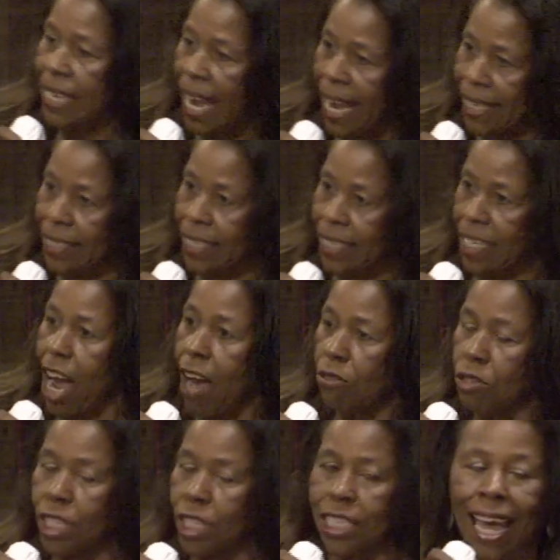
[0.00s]
and I'm
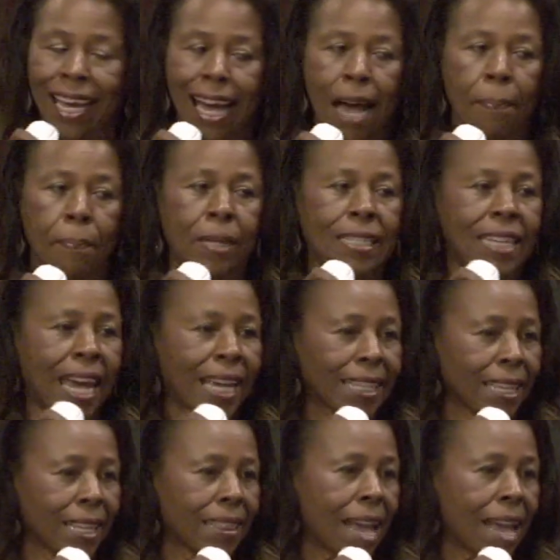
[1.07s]
protecting y'all just like